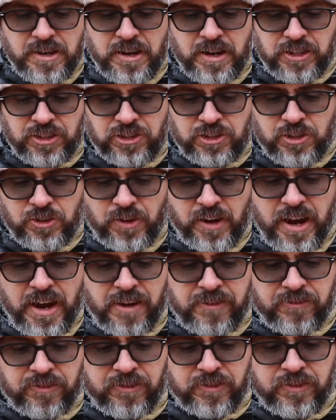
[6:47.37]
still
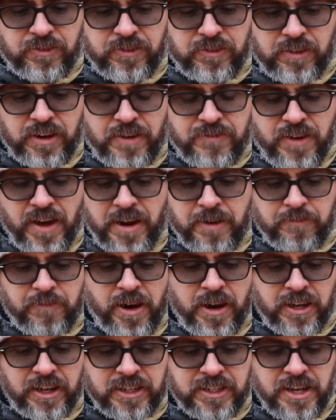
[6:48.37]
have, I've got
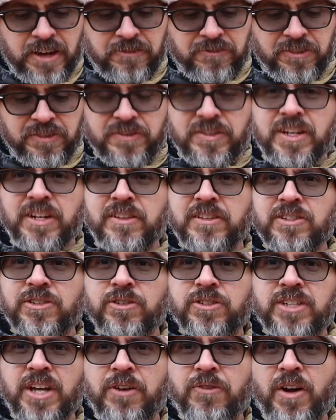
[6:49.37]
probably 10, 15 of these
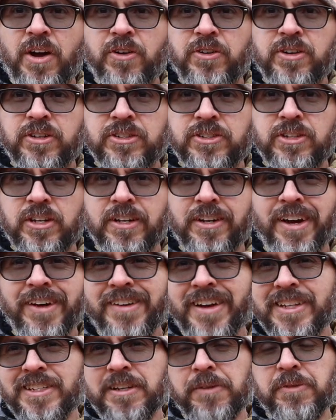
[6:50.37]
little 10 rounders. I
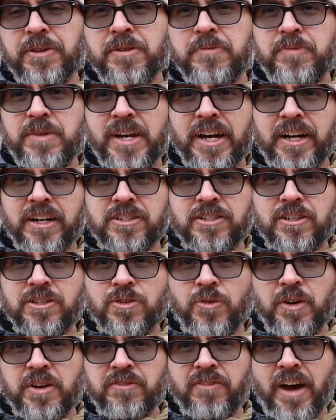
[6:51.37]
got some of the BX, the
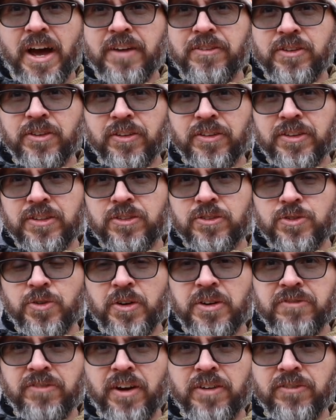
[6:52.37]
25, you know, the
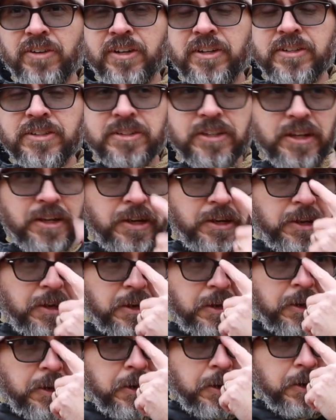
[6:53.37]
25 rounds.
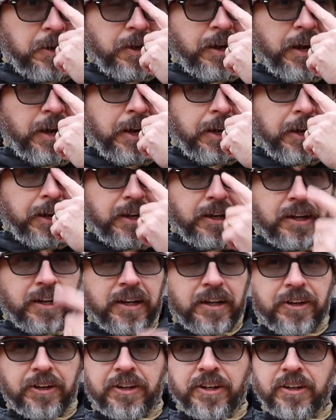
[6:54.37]
You
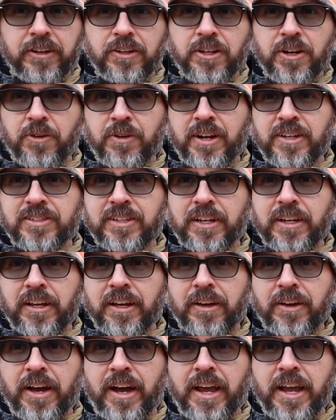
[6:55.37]
know, when
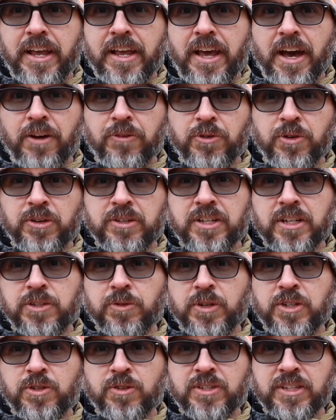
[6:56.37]
I got a Ruger
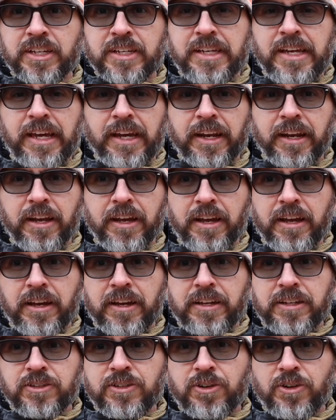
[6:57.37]
1022 as a kid.
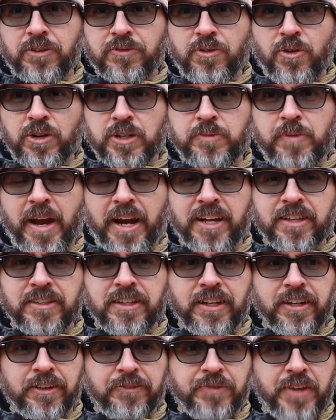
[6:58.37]
So, you know, of course, back in
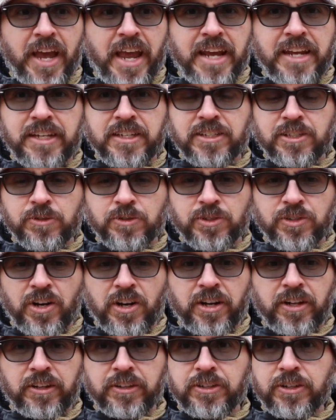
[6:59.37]
the 80s, it was
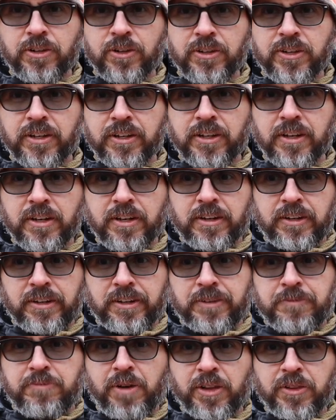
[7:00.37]
all, you know, the
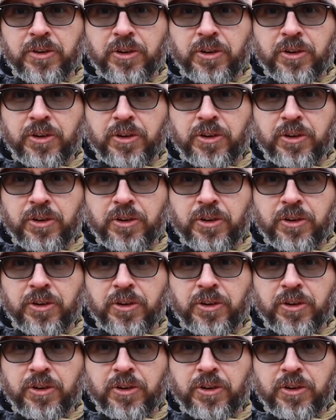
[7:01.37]
Butler